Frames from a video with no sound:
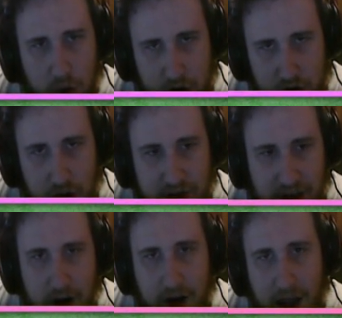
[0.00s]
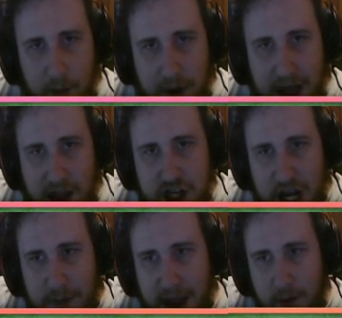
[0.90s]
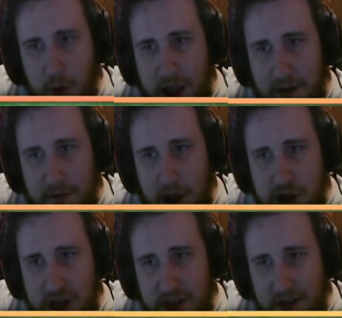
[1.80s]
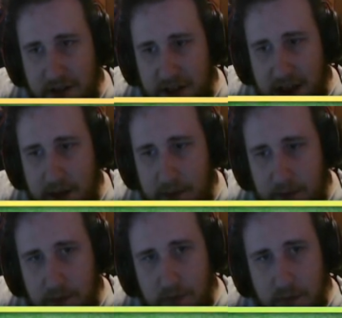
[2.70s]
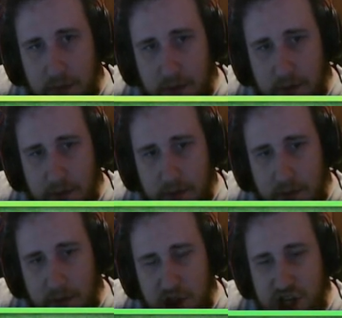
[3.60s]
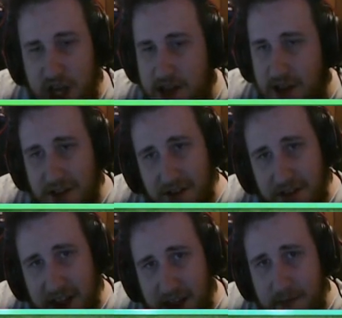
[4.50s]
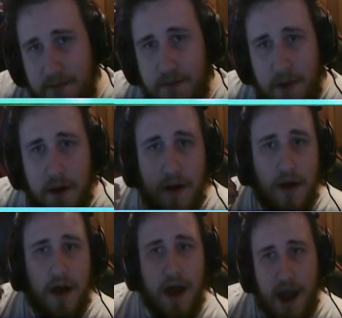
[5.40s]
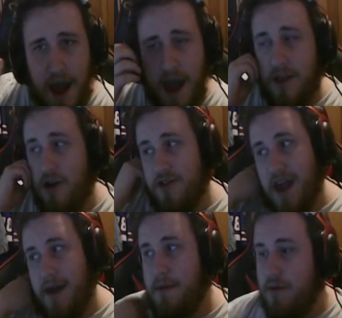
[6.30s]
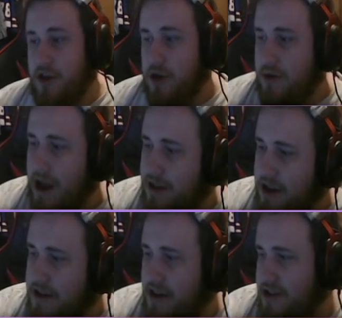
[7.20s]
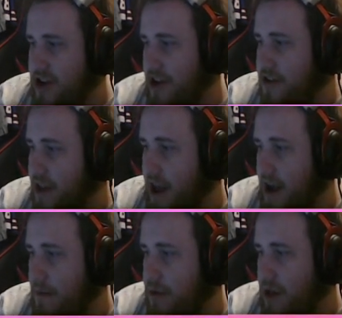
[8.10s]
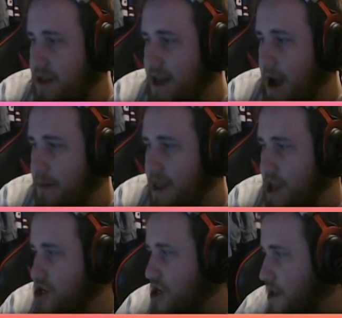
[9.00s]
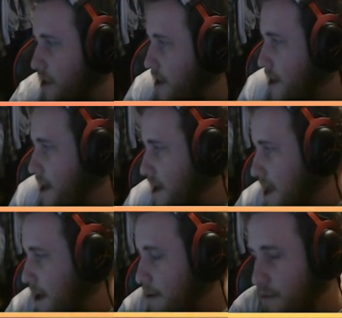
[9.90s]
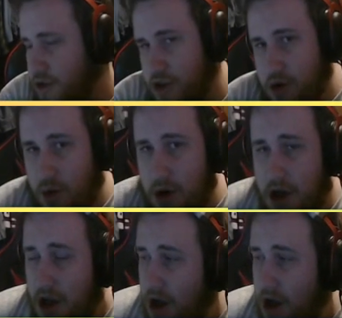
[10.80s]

Rook goes there, and we got checkmate in one if Jake doesn't see it. Jake doesn't see it. And there's game number 2. Now, this is just a complete domination in game number 2.